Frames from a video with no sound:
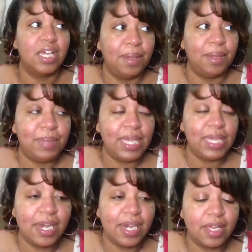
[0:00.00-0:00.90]
be in
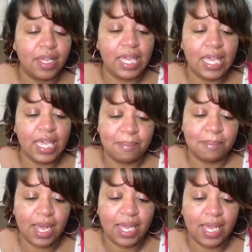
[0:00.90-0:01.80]
a in a
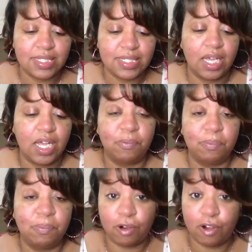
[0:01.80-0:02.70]
mindset of
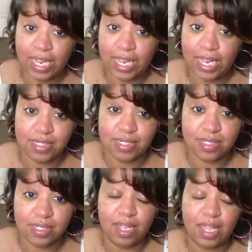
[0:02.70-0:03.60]
praise
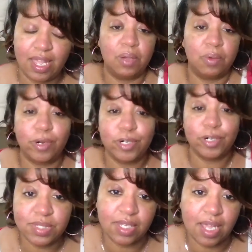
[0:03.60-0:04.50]
and worship
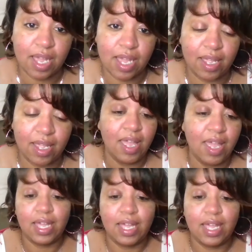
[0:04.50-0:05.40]
to god
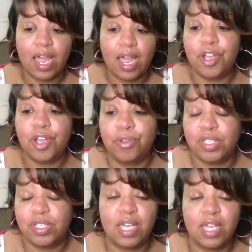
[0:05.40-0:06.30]
God, I know this
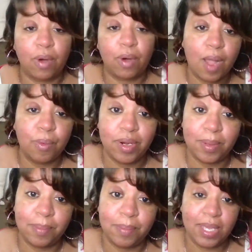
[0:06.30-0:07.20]
is not where I want to
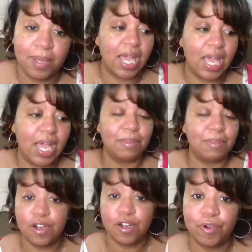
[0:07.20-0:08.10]
be, but I'm
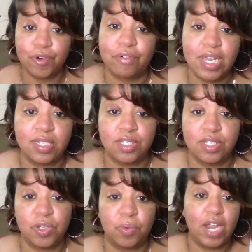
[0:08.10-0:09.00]
here for a reason. So
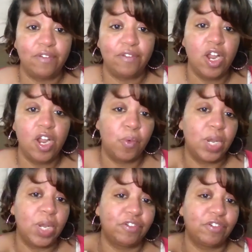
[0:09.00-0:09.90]
whatever
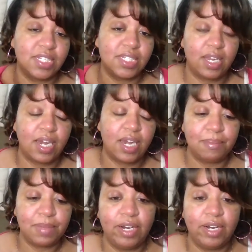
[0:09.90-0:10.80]
whatever reason that I'm
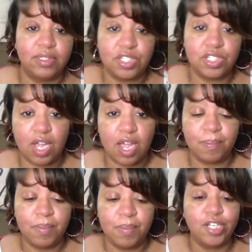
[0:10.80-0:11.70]
here at this job,
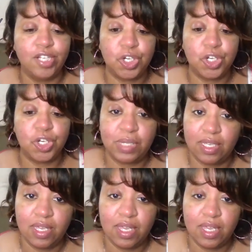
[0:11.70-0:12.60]
show me
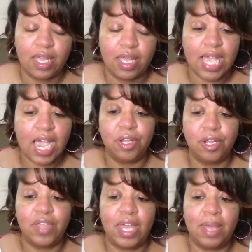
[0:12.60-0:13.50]
cuz I know
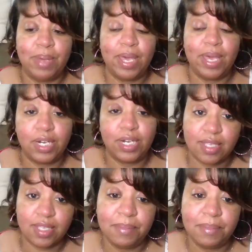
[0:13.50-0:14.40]
that better is
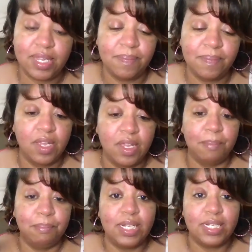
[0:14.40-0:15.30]
coming.
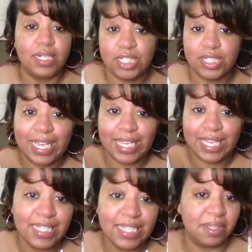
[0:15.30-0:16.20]
But until I get
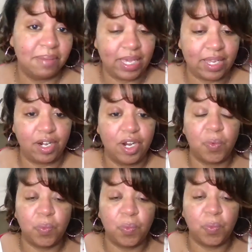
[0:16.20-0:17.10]
to the better,
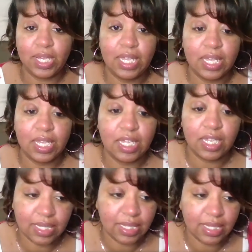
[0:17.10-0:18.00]
what
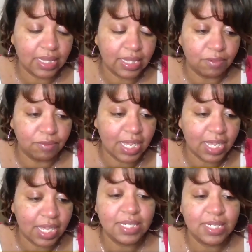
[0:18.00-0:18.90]
let
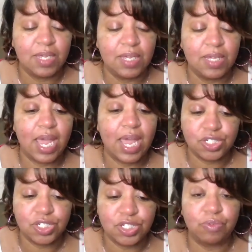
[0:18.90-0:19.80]
me see what I can
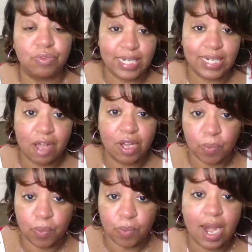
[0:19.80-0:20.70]
do right now
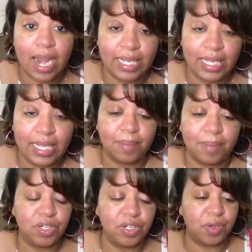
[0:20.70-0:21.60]
where I am. You
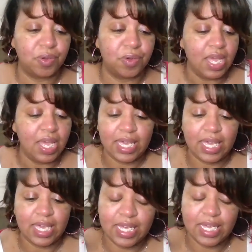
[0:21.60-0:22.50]
know, it,
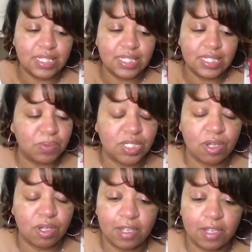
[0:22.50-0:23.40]
it that's what it's
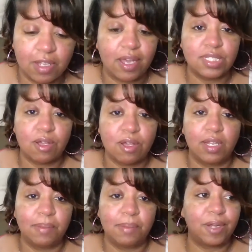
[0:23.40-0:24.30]
all about. It's all
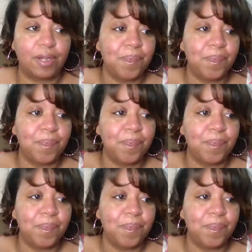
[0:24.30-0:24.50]
about